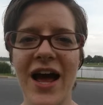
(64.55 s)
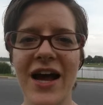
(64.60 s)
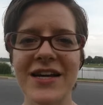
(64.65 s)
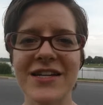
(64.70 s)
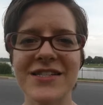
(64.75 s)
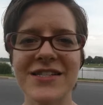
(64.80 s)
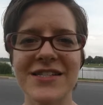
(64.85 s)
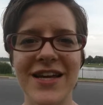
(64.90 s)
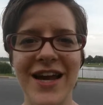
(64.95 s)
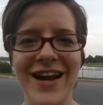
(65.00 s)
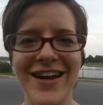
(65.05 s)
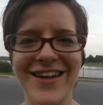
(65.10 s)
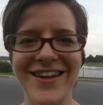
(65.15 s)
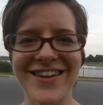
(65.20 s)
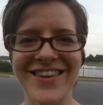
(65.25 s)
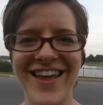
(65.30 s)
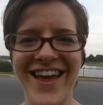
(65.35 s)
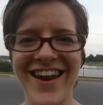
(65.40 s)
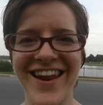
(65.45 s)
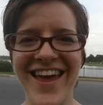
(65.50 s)
I
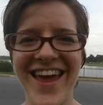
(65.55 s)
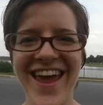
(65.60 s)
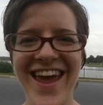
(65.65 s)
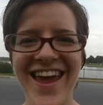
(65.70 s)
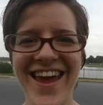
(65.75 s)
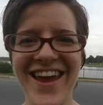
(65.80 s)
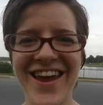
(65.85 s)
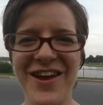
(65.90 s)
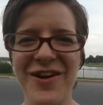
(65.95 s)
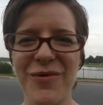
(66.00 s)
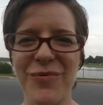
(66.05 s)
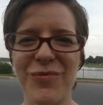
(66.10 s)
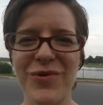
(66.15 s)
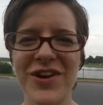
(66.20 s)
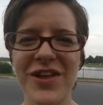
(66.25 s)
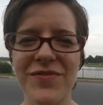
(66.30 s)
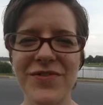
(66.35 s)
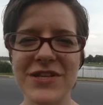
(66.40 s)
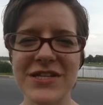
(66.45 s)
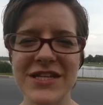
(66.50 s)
decided that, hey,
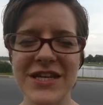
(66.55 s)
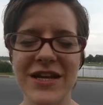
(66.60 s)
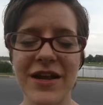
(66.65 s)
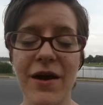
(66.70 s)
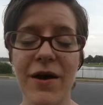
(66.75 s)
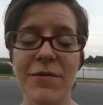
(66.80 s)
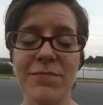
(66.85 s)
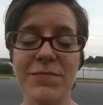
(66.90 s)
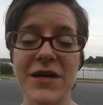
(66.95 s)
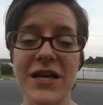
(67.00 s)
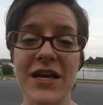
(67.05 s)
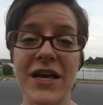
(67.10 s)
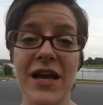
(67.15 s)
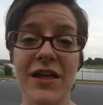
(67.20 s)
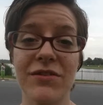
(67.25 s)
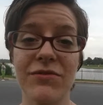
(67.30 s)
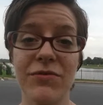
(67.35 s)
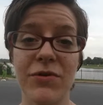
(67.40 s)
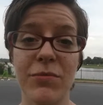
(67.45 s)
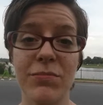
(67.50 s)
what if this could help me
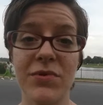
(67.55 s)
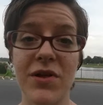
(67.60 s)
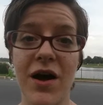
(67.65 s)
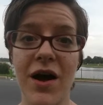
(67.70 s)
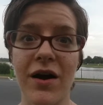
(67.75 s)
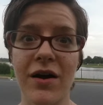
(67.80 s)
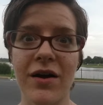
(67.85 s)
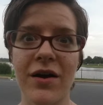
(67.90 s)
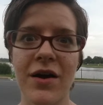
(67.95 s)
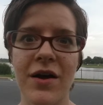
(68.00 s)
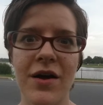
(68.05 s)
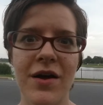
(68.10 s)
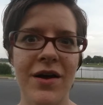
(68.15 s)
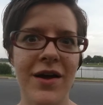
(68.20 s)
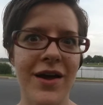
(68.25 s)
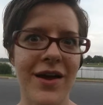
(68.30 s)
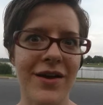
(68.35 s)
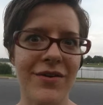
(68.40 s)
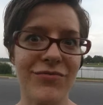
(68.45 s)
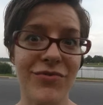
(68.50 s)
get through a block
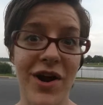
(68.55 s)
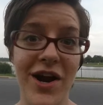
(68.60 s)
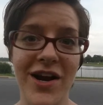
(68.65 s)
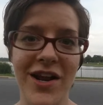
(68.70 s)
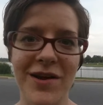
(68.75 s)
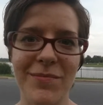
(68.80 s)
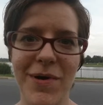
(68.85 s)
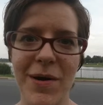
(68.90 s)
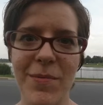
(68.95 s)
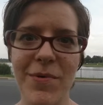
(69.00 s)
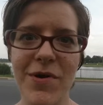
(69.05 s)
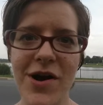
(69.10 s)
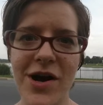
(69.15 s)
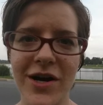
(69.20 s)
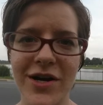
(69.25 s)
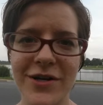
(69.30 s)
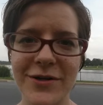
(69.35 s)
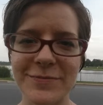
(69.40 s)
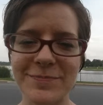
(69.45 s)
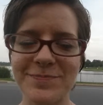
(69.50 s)
in writing my book?
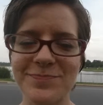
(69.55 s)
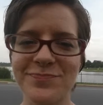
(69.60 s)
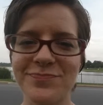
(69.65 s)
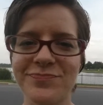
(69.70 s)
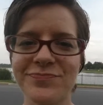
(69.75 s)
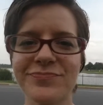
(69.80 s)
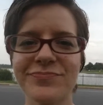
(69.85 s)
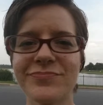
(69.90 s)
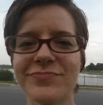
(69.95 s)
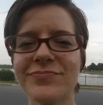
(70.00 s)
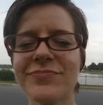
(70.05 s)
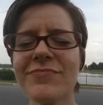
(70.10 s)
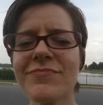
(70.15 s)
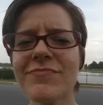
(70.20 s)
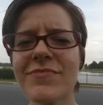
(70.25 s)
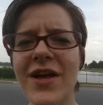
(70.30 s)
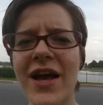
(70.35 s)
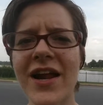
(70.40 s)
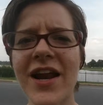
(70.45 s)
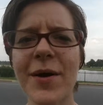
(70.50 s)

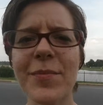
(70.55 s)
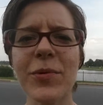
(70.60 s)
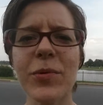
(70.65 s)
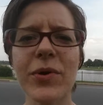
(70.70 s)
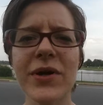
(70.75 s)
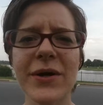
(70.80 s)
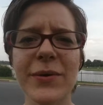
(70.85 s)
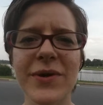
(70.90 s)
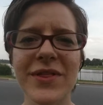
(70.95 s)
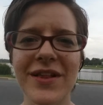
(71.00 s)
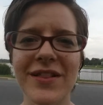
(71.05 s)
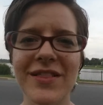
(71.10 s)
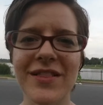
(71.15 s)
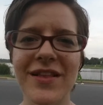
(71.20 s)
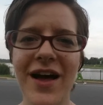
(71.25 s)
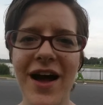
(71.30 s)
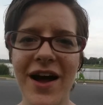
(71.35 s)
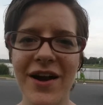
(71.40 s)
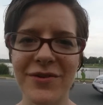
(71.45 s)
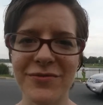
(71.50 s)
And I've been working with a
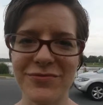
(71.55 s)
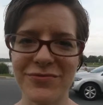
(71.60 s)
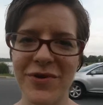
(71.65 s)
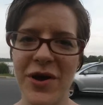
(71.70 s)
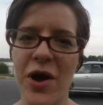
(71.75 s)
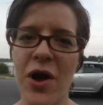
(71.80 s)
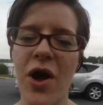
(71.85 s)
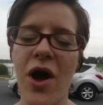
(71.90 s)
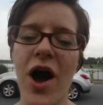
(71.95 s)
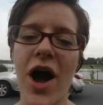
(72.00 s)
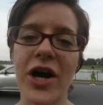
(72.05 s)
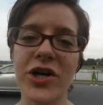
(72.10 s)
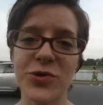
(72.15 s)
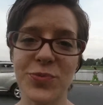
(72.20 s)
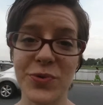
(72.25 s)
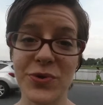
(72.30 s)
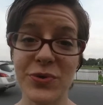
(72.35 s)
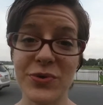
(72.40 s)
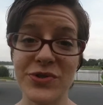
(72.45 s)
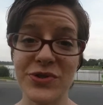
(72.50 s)
lot of
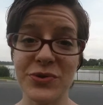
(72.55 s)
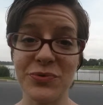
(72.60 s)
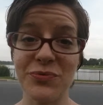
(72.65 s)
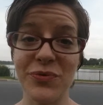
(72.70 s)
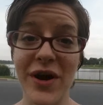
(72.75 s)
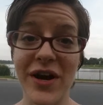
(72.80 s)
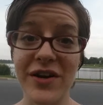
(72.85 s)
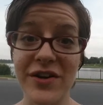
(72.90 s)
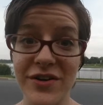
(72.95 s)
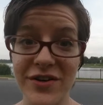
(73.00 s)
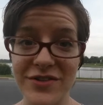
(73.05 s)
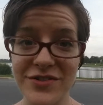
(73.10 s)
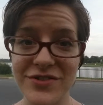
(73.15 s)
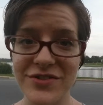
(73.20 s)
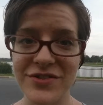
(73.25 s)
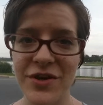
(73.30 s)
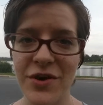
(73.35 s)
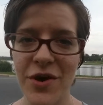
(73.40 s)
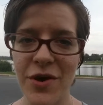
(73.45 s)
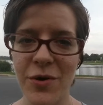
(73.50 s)
entrepreneurs and writers
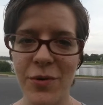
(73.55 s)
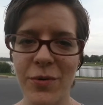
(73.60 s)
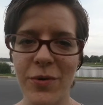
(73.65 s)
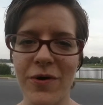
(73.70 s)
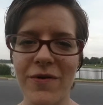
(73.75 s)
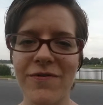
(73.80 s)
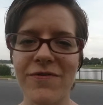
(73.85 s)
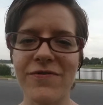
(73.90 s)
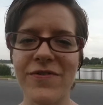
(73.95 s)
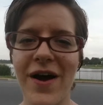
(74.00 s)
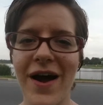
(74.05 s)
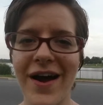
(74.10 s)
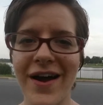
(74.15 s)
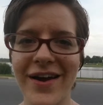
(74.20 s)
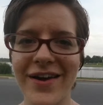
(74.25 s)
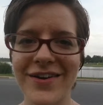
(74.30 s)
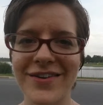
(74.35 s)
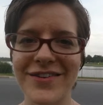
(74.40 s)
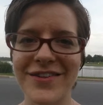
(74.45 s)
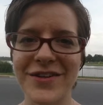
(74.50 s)
who are
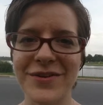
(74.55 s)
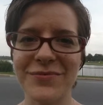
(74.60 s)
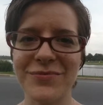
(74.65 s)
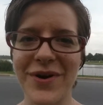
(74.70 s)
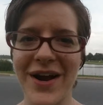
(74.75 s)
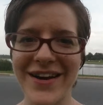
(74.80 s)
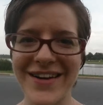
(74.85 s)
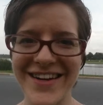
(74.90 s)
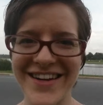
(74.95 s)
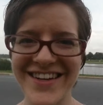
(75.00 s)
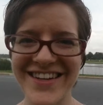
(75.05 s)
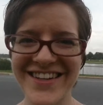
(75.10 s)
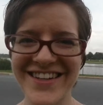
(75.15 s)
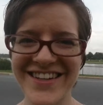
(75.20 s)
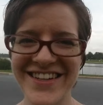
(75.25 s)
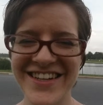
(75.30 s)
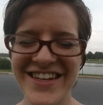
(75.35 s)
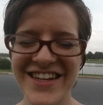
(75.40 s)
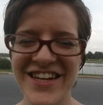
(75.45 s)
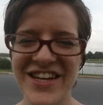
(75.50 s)
finally ready